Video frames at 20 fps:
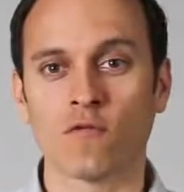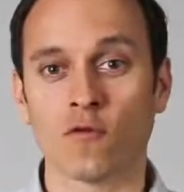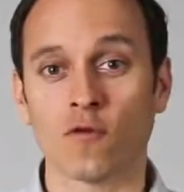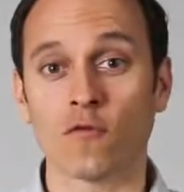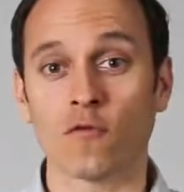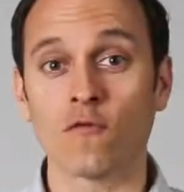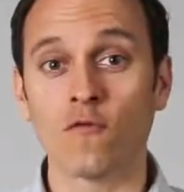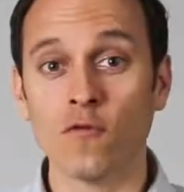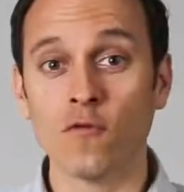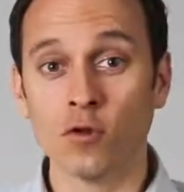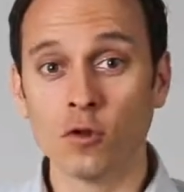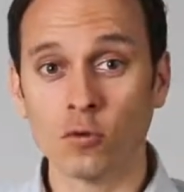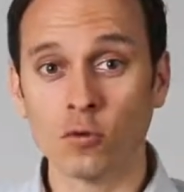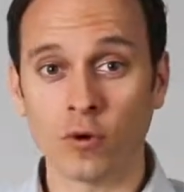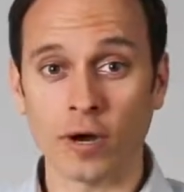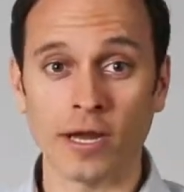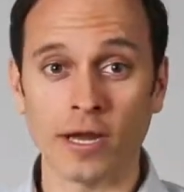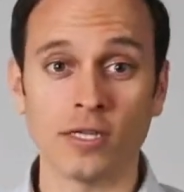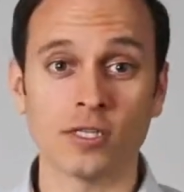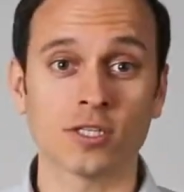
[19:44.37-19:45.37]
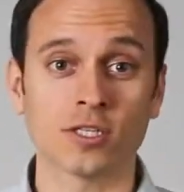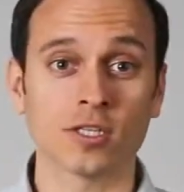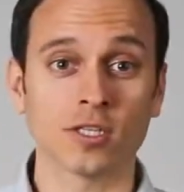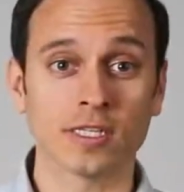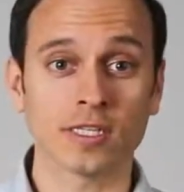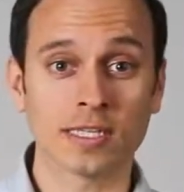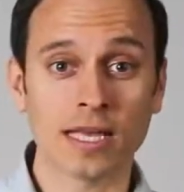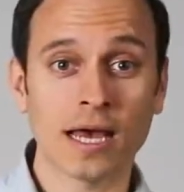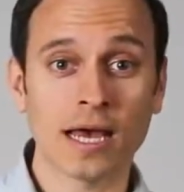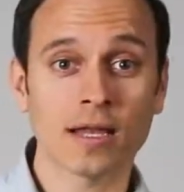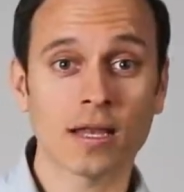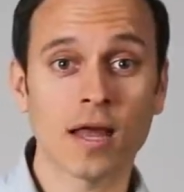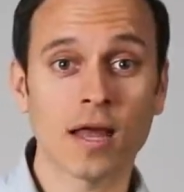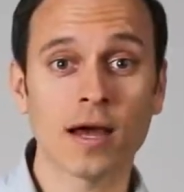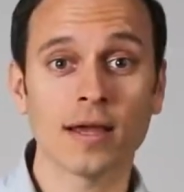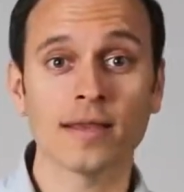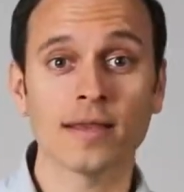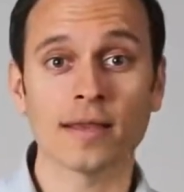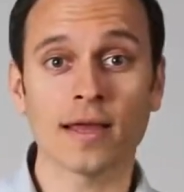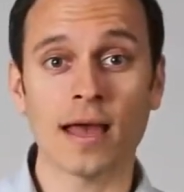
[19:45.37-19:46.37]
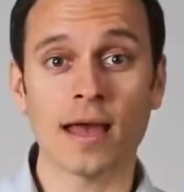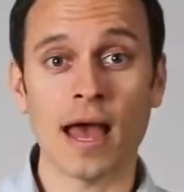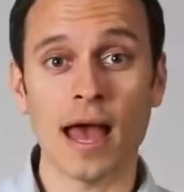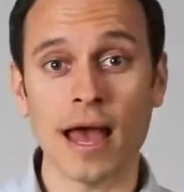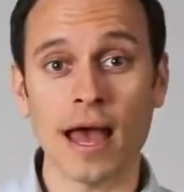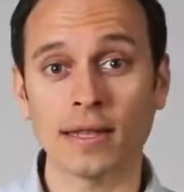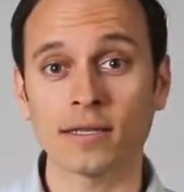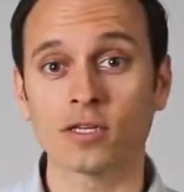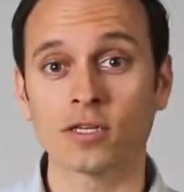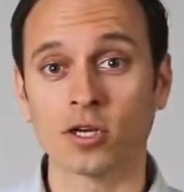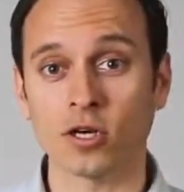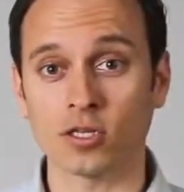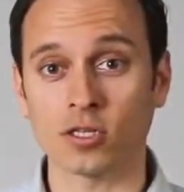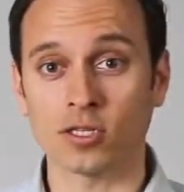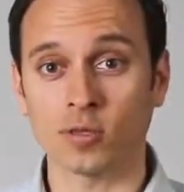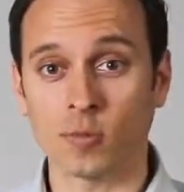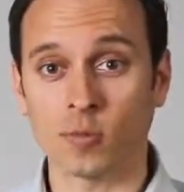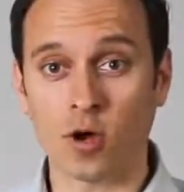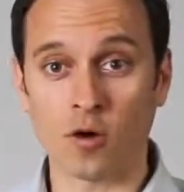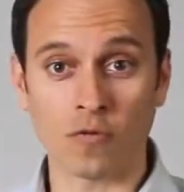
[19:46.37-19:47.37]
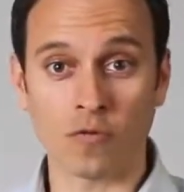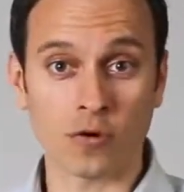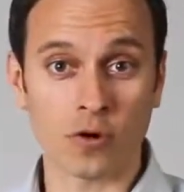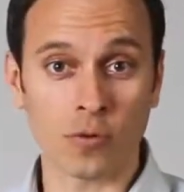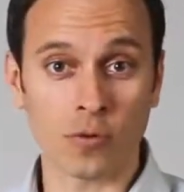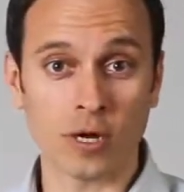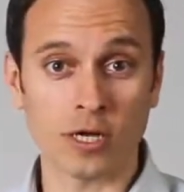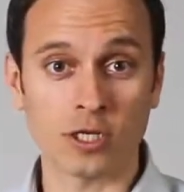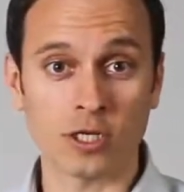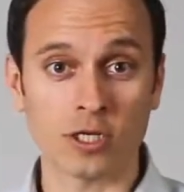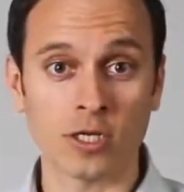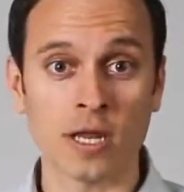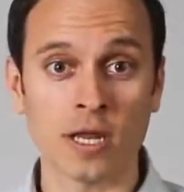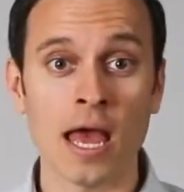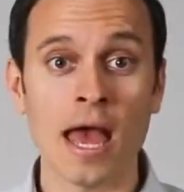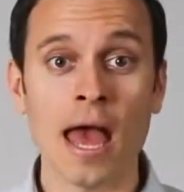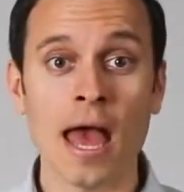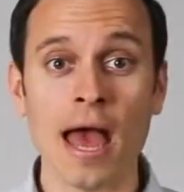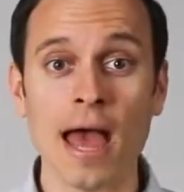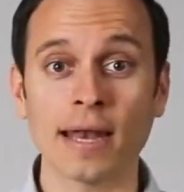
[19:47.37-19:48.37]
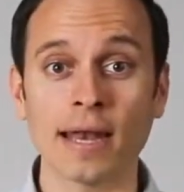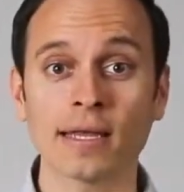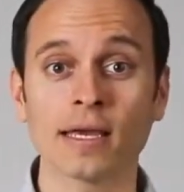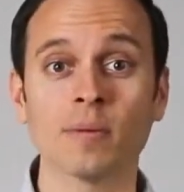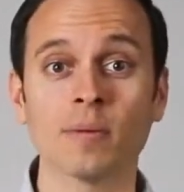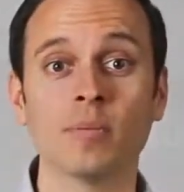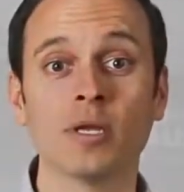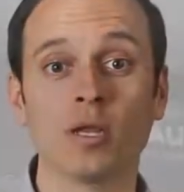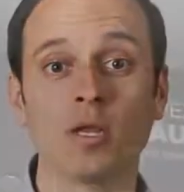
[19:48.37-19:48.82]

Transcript: for full range, satellite and custom configuration and can be